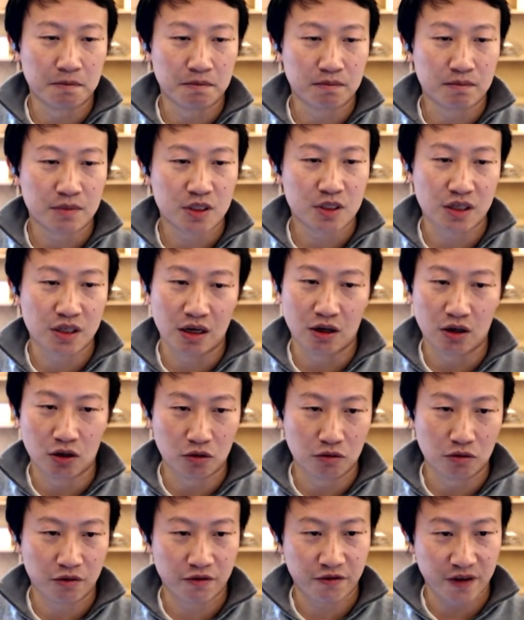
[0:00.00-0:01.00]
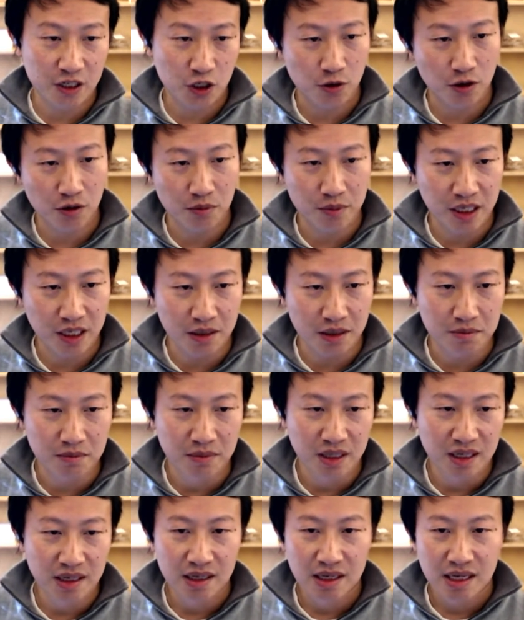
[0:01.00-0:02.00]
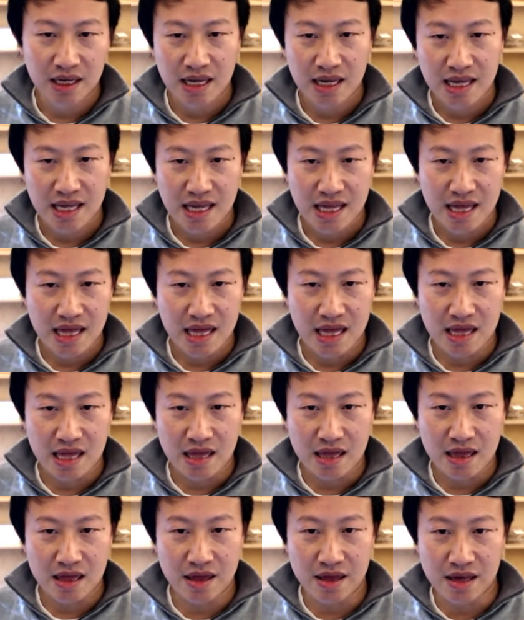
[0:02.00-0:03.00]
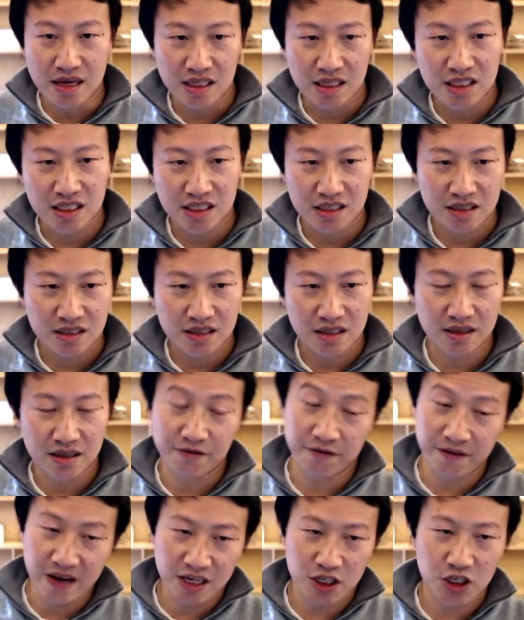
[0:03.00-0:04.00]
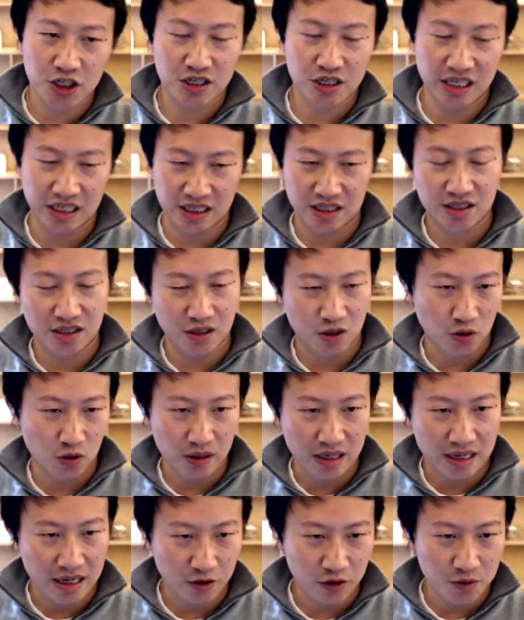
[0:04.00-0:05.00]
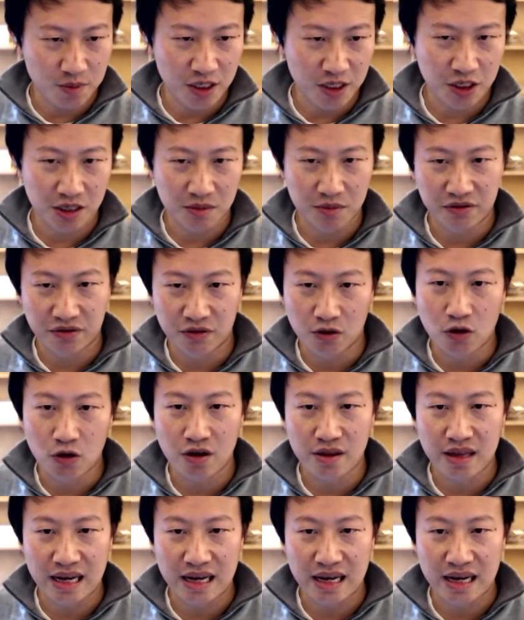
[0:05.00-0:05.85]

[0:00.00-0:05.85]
So fetch Chromium. This fetch is the tool that I was mentioning before that